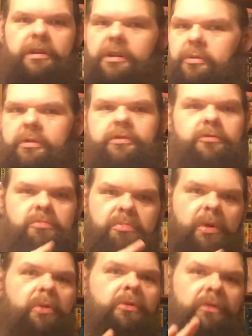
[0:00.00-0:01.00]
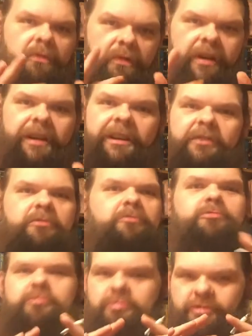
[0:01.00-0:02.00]
which are both fucking
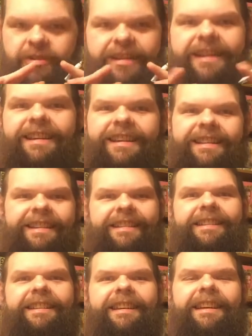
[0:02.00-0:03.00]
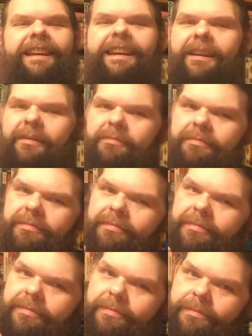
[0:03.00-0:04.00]
great.
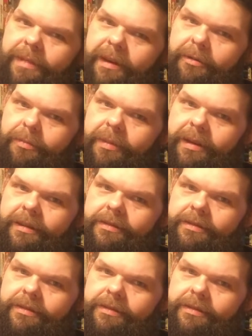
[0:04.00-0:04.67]
Better budget.